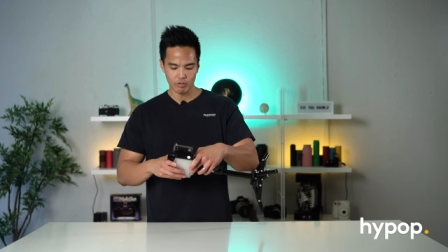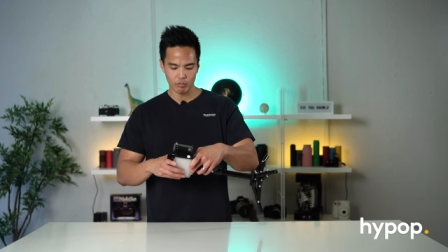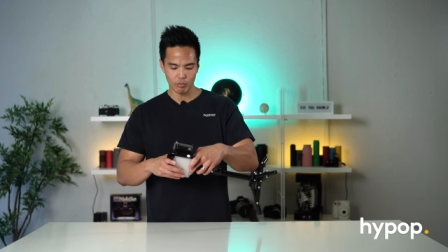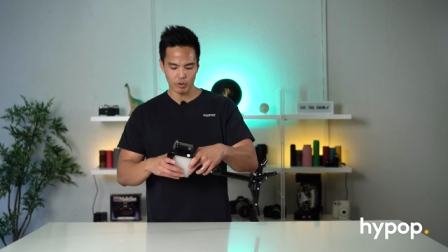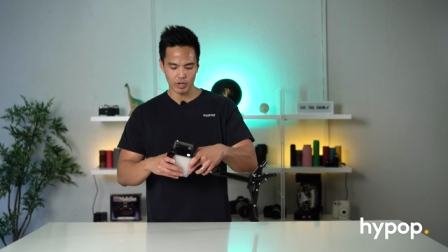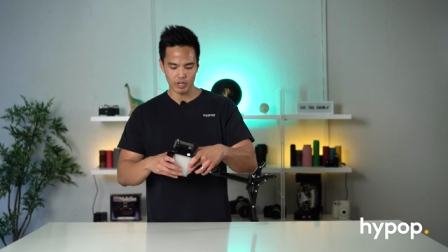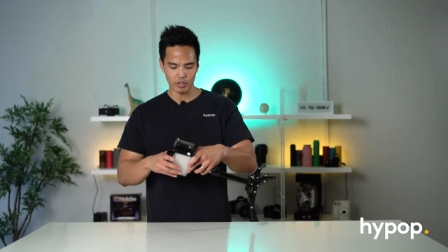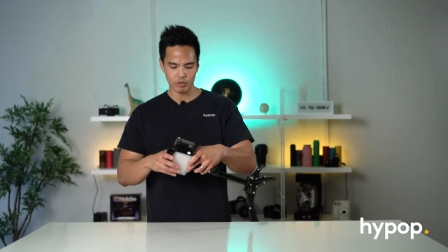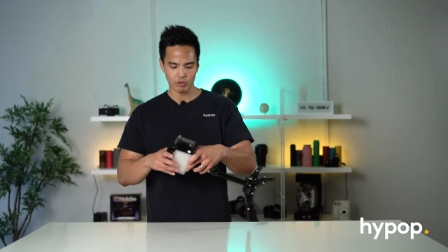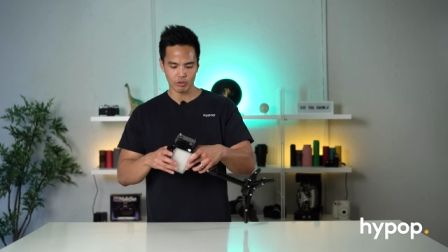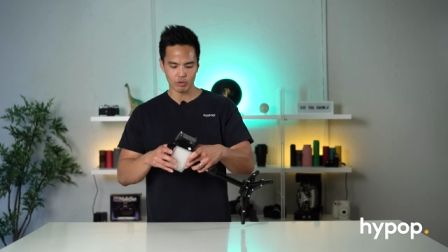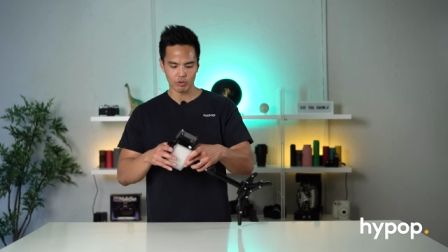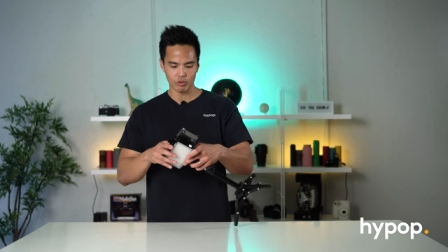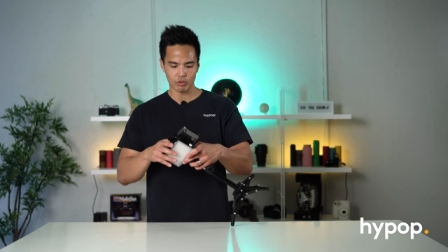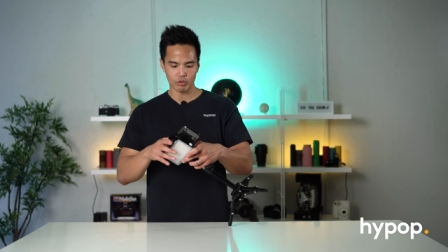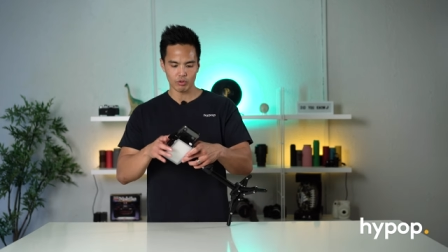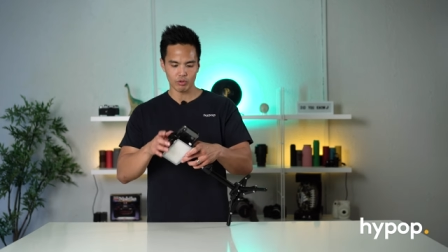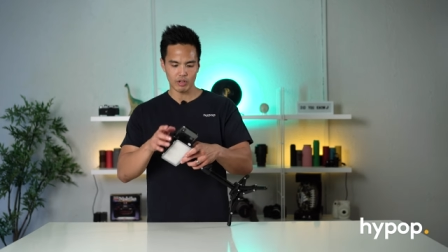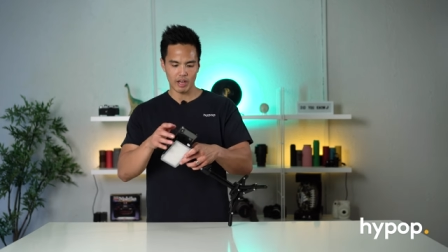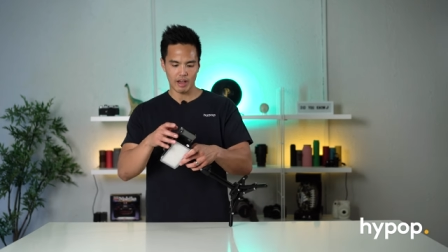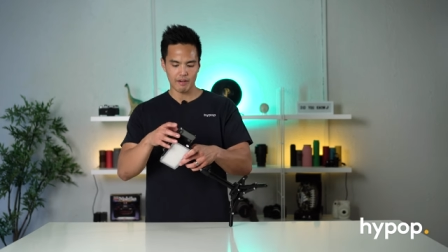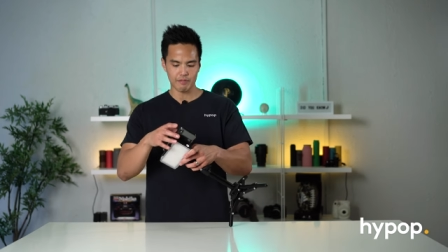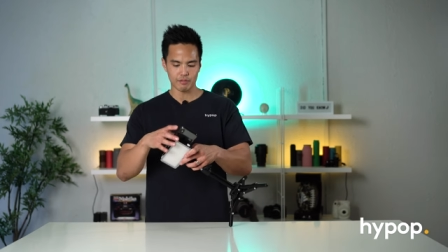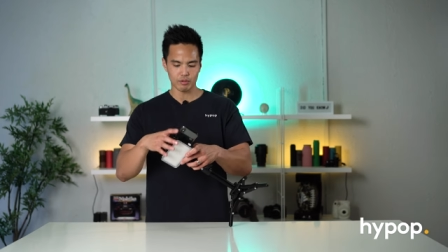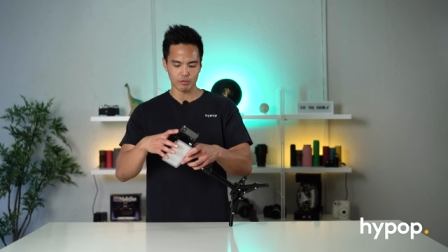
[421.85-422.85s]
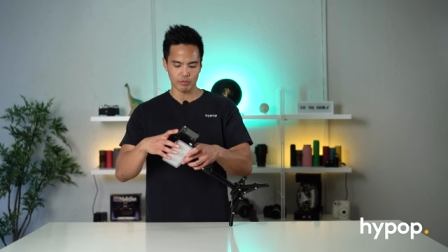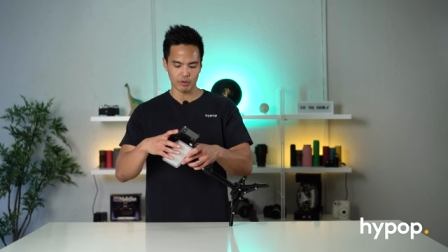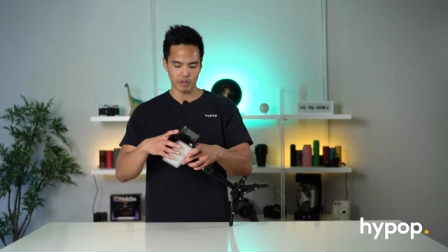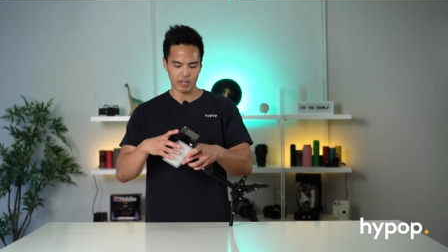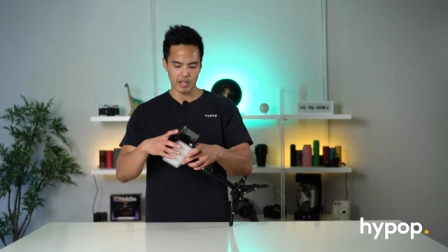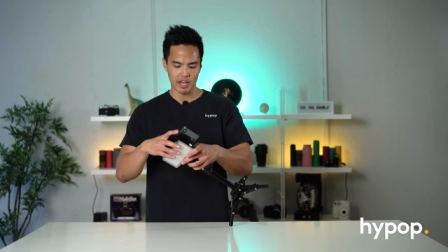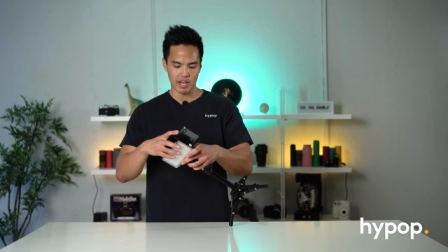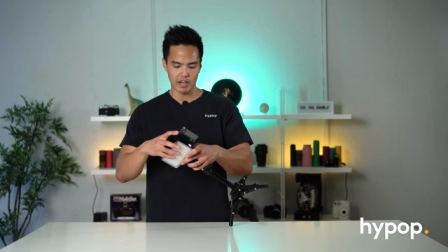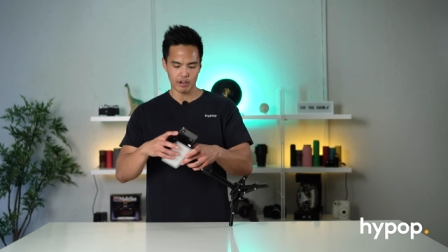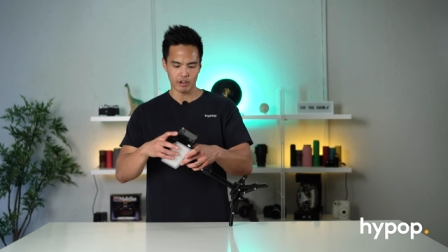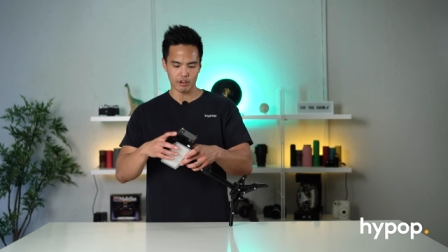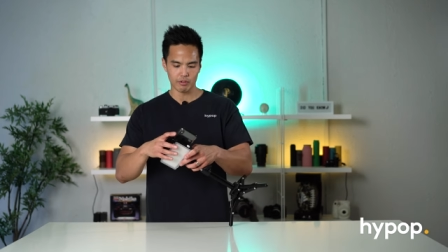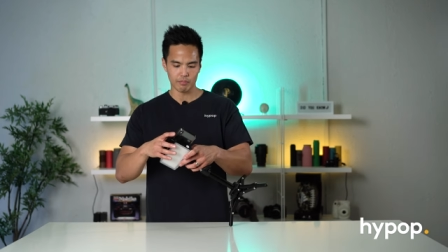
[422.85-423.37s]
what you'll have to
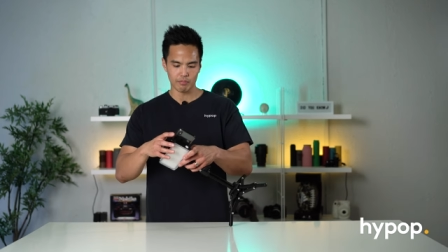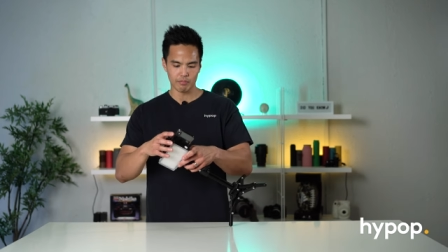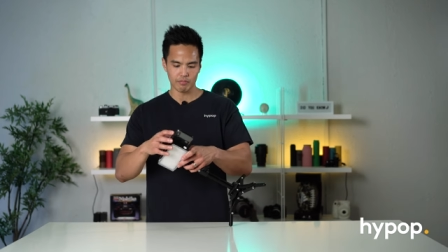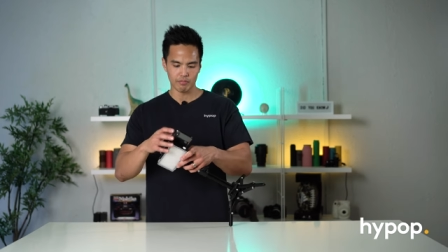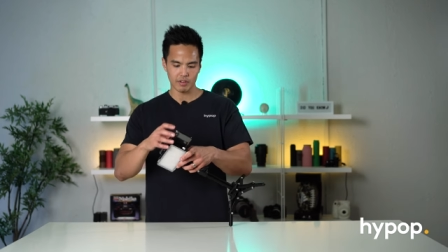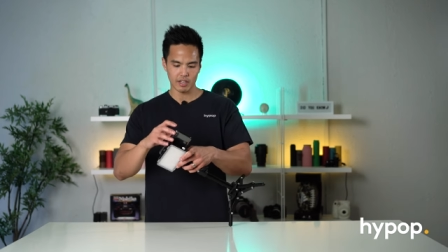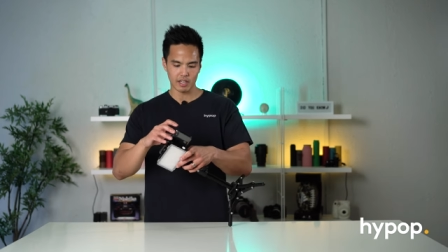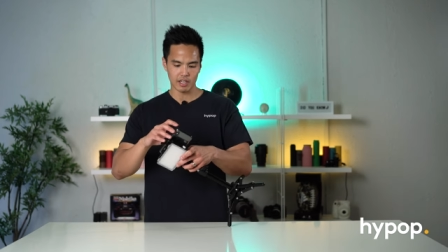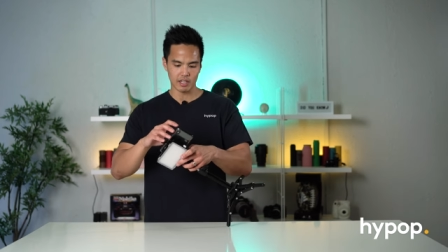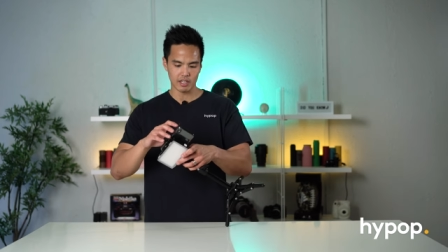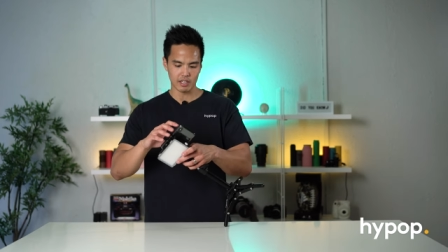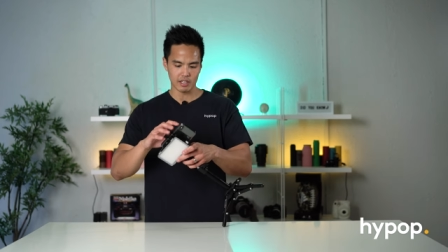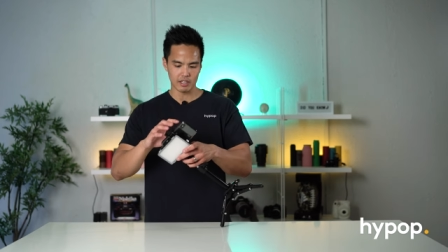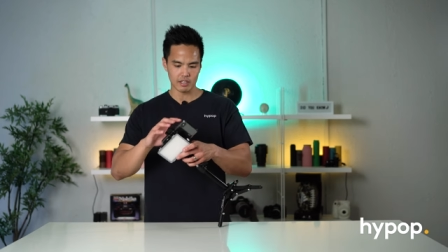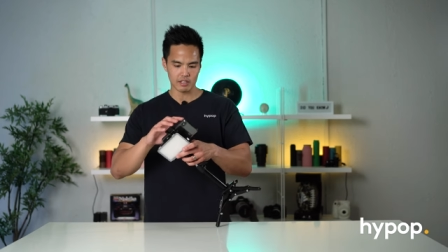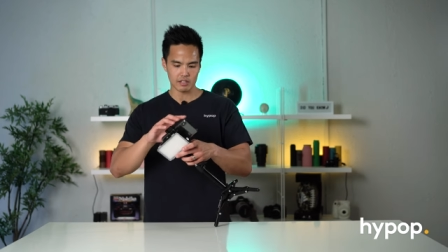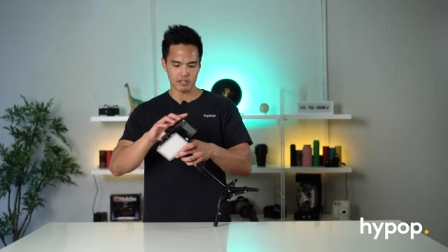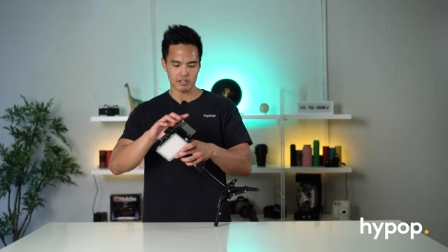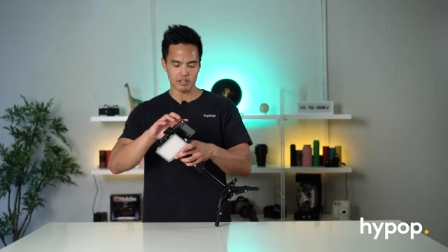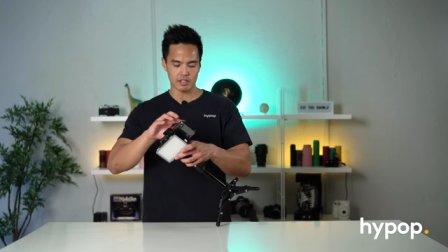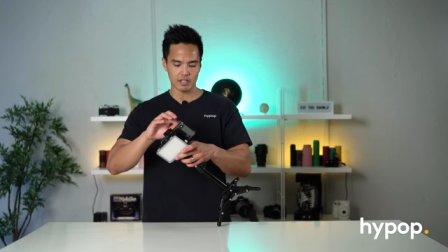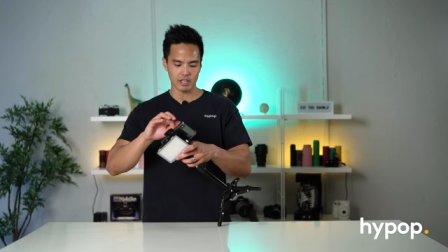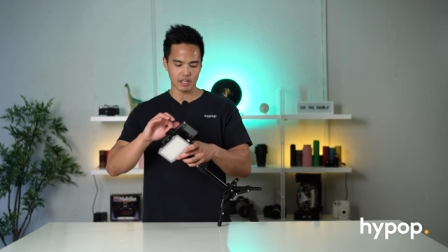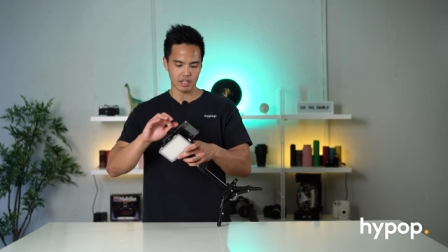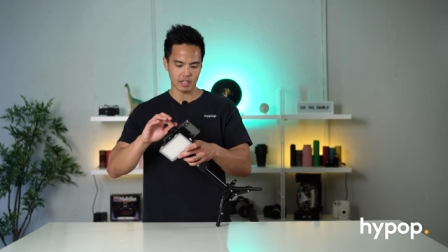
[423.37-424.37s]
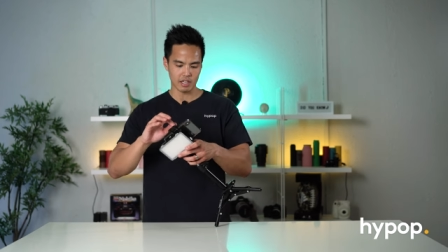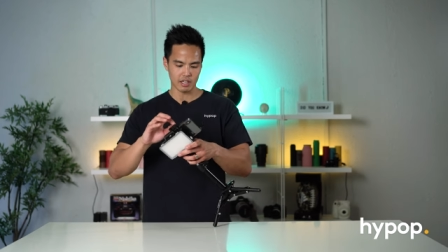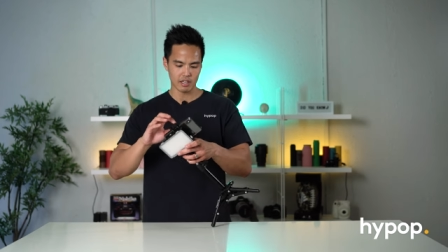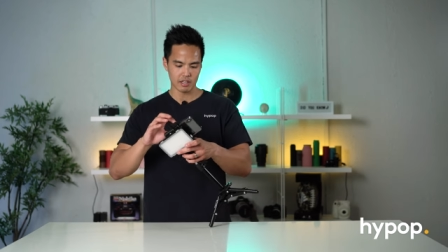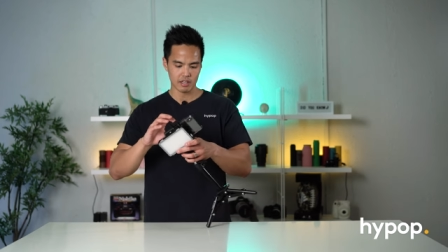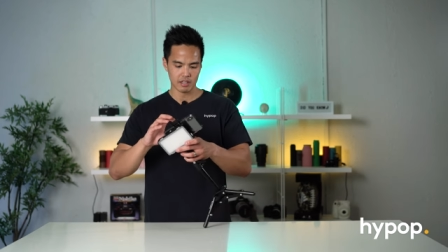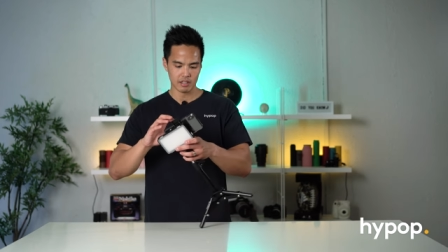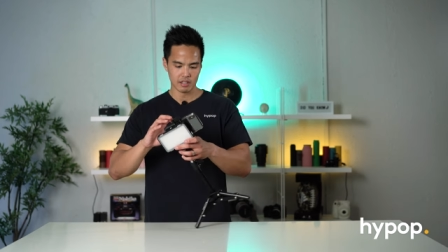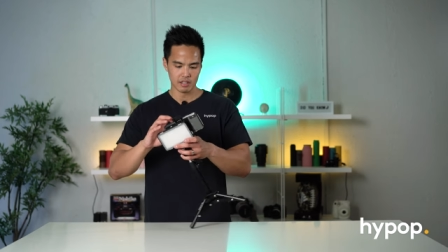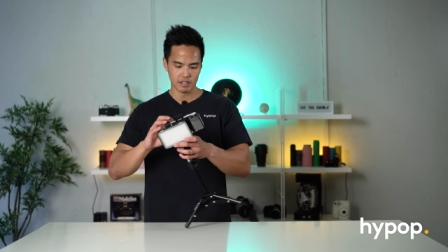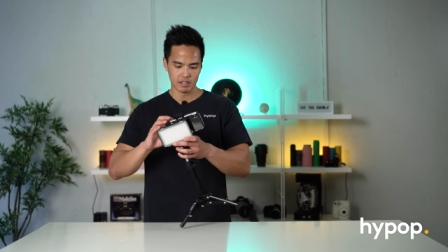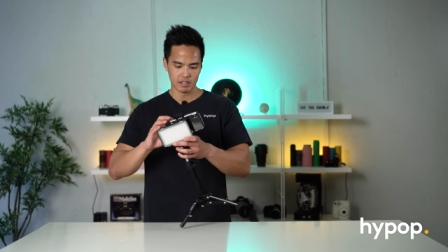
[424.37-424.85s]
rely on is the